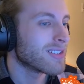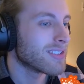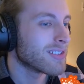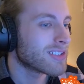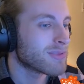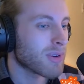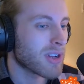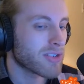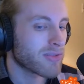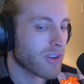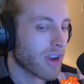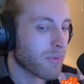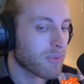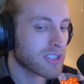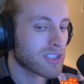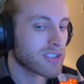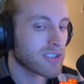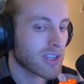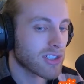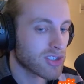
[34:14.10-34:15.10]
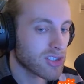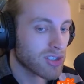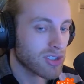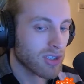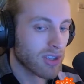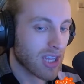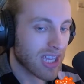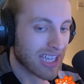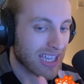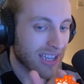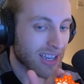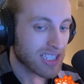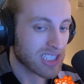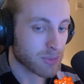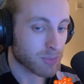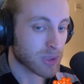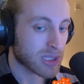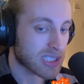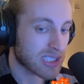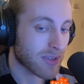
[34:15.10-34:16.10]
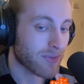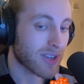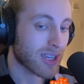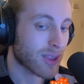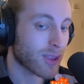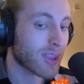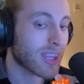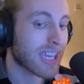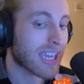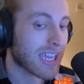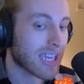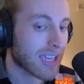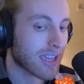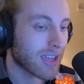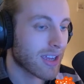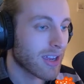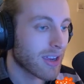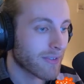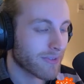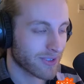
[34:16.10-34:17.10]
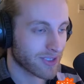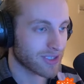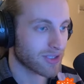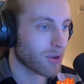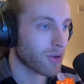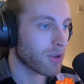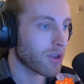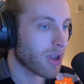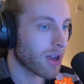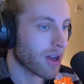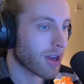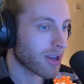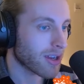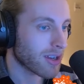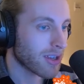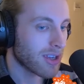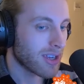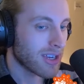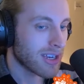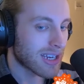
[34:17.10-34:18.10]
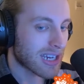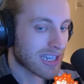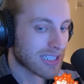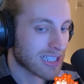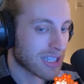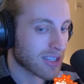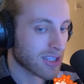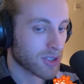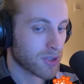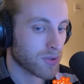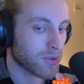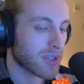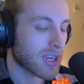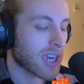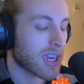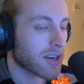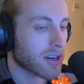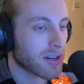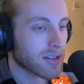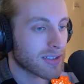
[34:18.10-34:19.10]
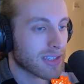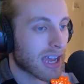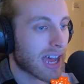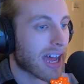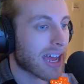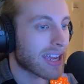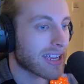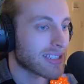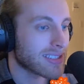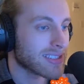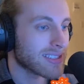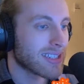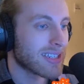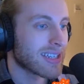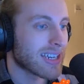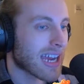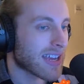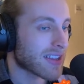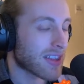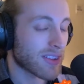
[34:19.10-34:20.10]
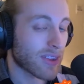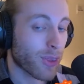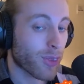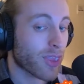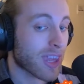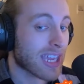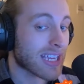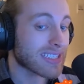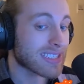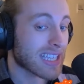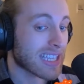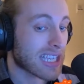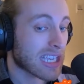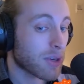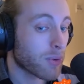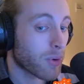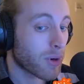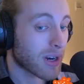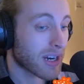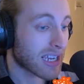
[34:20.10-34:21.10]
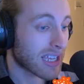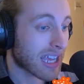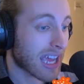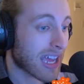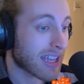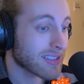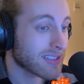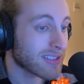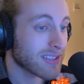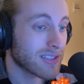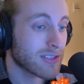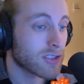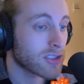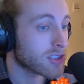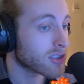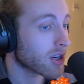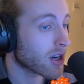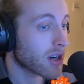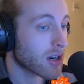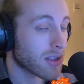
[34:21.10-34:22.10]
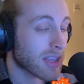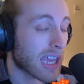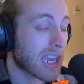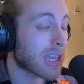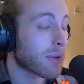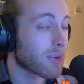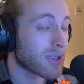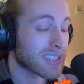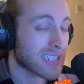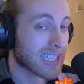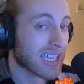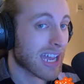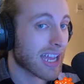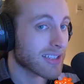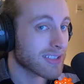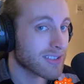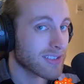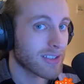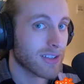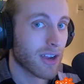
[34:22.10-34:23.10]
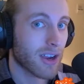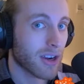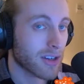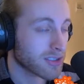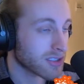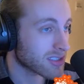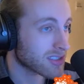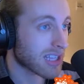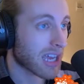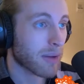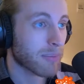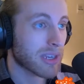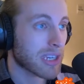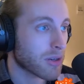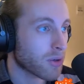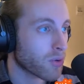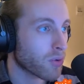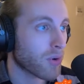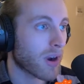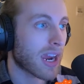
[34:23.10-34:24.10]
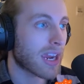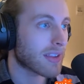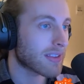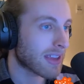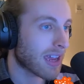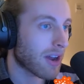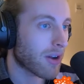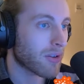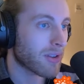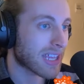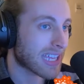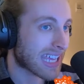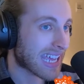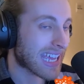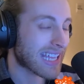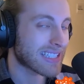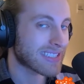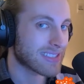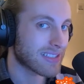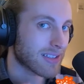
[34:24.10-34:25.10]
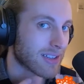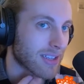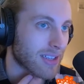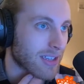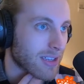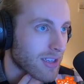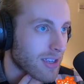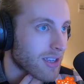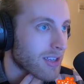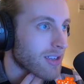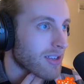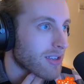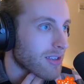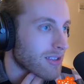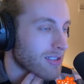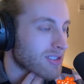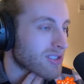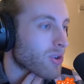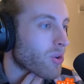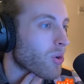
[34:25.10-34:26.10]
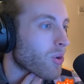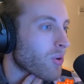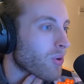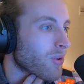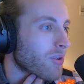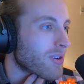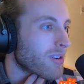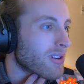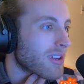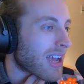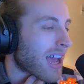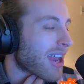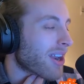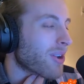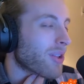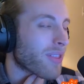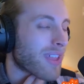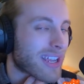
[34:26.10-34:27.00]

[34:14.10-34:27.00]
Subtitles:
SpongeBob was such a specific thing for so long, and then the creator dies, and then the things that he was against are just now being cranked out instantly. So I don't know.